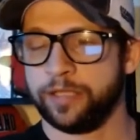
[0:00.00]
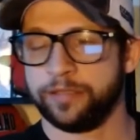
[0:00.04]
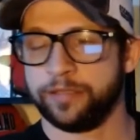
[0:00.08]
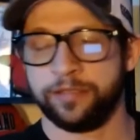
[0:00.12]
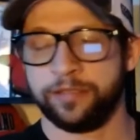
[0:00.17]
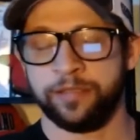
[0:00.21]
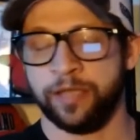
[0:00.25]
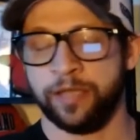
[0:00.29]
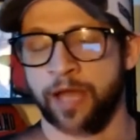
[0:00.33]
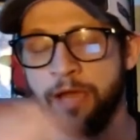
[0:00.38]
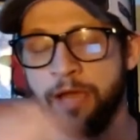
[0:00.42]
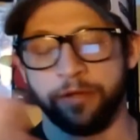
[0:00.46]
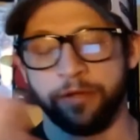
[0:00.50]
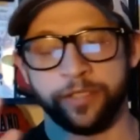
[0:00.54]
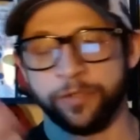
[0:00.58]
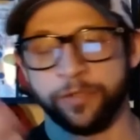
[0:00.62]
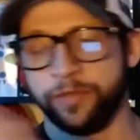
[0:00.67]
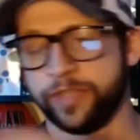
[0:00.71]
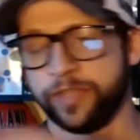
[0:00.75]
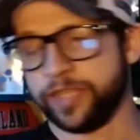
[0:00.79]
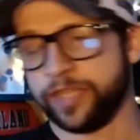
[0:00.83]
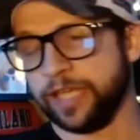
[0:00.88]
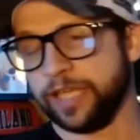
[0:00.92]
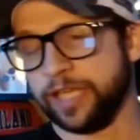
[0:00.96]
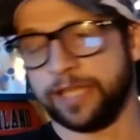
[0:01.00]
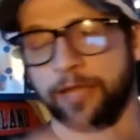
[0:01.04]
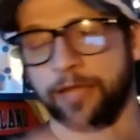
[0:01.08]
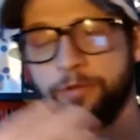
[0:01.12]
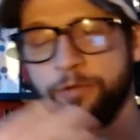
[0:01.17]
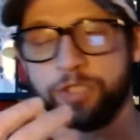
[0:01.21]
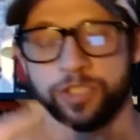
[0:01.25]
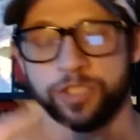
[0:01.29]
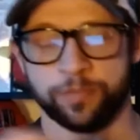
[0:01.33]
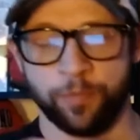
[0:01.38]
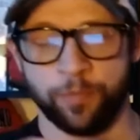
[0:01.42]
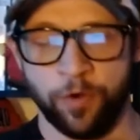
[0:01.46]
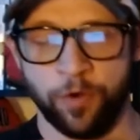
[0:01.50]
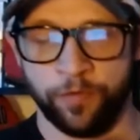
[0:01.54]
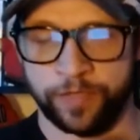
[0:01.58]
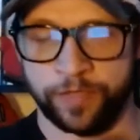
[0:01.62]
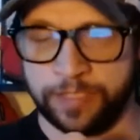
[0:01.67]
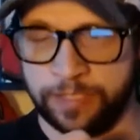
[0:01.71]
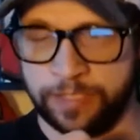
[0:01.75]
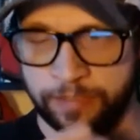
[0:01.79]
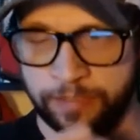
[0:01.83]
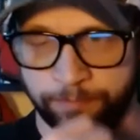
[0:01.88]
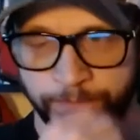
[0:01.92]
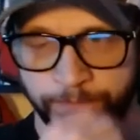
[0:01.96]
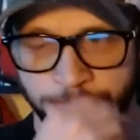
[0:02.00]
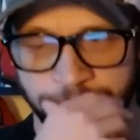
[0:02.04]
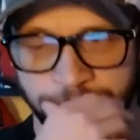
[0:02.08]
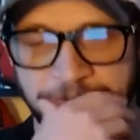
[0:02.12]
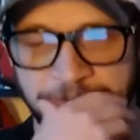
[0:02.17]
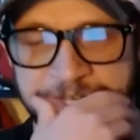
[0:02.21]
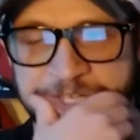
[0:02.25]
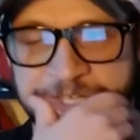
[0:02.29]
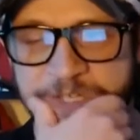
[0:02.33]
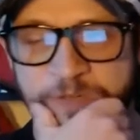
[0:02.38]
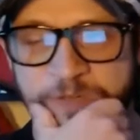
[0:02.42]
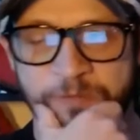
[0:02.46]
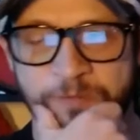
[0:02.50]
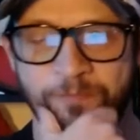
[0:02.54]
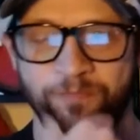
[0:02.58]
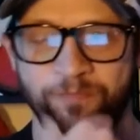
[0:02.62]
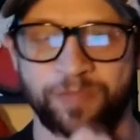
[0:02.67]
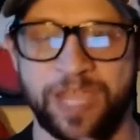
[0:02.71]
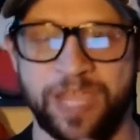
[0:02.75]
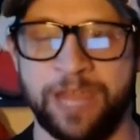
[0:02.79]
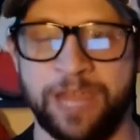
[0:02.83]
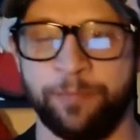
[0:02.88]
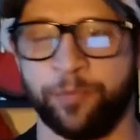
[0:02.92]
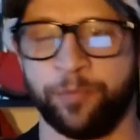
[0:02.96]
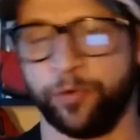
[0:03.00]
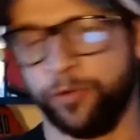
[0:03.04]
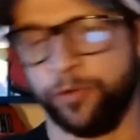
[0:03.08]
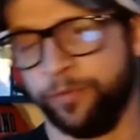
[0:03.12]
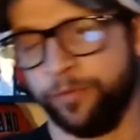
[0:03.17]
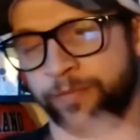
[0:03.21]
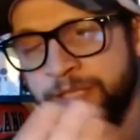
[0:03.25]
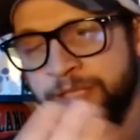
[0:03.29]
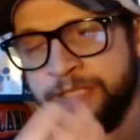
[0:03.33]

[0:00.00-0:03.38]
You know, you would think they would just move it to fucking April.